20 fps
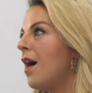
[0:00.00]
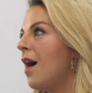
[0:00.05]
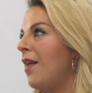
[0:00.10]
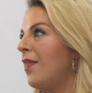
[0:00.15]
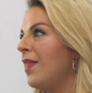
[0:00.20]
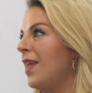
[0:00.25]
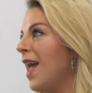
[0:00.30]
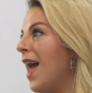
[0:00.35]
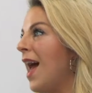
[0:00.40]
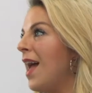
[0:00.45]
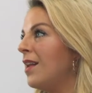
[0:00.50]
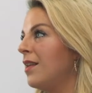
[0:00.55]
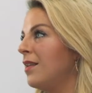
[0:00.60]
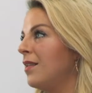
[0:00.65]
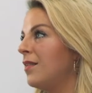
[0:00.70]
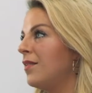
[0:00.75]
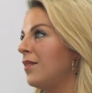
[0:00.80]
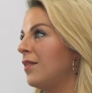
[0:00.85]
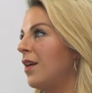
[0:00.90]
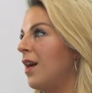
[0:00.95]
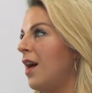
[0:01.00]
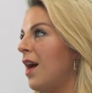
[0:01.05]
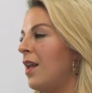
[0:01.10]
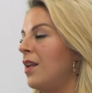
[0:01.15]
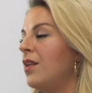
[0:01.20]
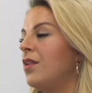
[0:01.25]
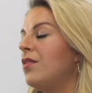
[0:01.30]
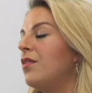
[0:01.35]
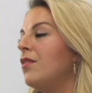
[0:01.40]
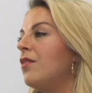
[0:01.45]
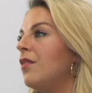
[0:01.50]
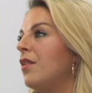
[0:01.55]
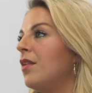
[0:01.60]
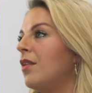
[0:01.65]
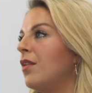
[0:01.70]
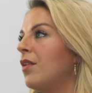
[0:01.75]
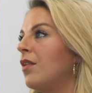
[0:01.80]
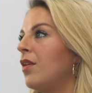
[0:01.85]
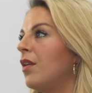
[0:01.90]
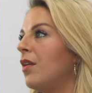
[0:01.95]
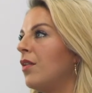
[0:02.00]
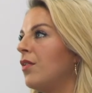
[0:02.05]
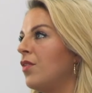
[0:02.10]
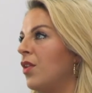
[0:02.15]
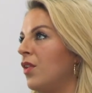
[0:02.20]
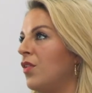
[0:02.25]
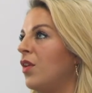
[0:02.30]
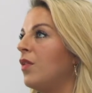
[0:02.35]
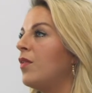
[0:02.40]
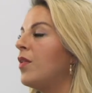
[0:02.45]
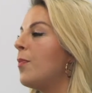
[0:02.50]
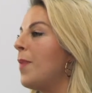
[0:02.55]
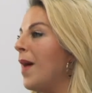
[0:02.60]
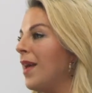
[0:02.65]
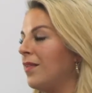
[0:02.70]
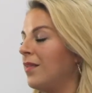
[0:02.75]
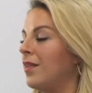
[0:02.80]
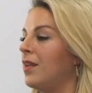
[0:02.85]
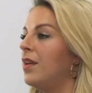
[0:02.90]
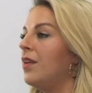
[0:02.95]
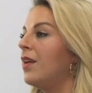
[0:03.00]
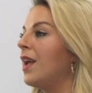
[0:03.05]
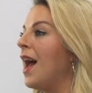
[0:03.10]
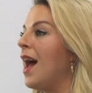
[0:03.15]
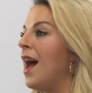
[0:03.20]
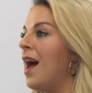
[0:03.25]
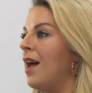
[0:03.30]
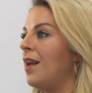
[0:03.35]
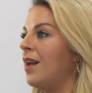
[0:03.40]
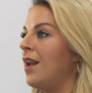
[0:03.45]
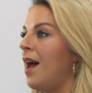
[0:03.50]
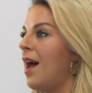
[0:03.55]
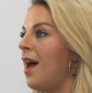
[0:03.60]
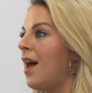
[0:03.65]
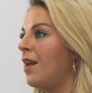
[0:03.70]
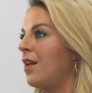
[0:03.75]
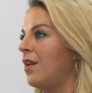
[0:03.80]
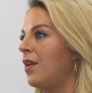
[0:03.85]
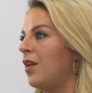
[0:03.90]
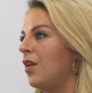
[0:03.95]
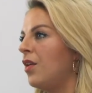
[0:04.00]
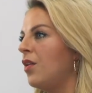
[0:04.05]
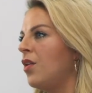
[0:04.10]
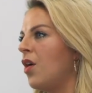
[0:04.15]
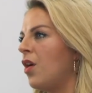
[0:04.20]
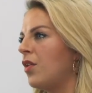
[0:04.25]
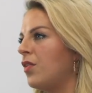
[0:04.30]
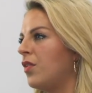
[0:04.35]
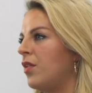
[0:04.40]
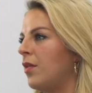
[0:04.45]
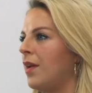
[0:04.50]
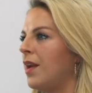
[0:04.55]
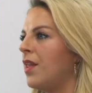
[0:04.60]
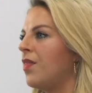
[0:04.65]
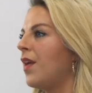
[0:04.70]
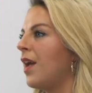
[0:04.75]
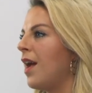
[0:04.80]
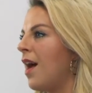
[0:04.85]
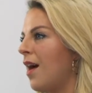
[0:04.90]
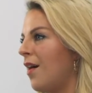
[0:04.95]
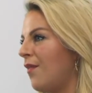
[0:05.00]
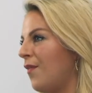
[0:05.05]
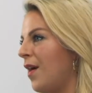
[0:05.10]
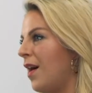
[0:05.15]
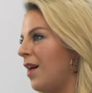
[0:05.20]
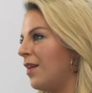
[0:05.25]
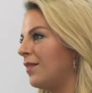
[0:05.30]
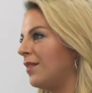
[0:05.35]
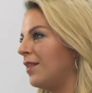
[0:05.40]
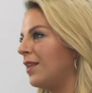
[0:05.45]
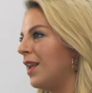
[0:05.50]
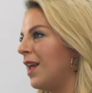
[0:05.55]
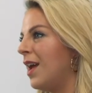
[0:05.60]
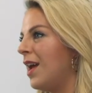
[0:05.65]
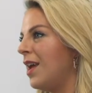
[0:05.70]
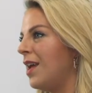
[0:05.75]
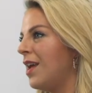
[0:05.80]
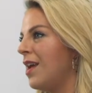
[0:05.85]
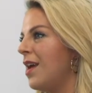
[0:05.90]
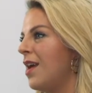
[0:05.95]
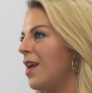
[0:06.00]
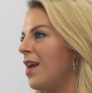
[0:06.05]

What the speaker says: at the end and to do the best that you can and not to do anything half-heartedly.